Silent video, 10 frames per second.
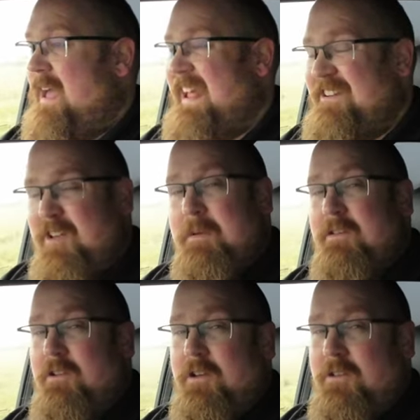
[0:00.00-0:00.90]
and actually
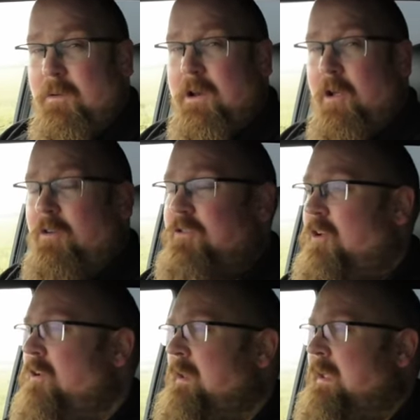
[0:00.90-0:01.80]
means you could do a long
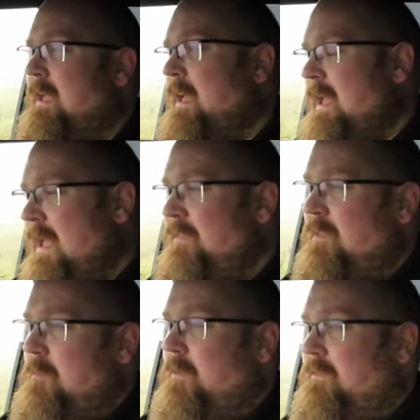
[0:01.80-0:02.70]
journey in the
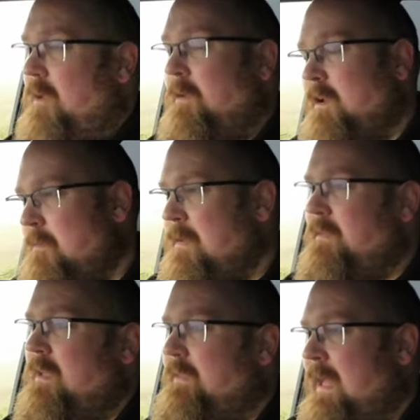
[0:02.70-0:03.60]
Musso and come out
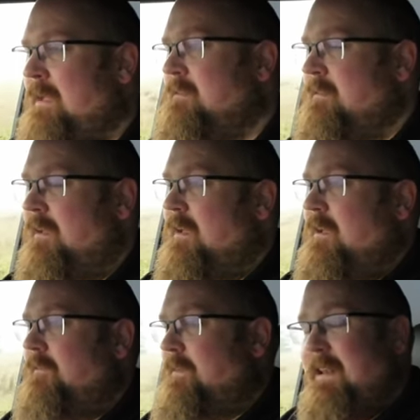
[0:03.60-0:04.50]
the other end
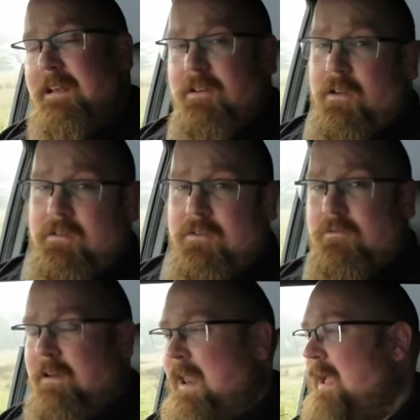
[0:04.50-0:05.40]
feeling nice and
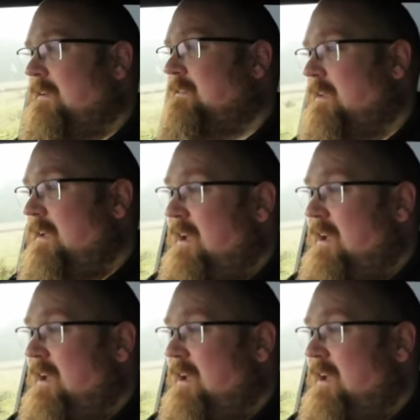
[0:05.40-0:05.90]
relaxed.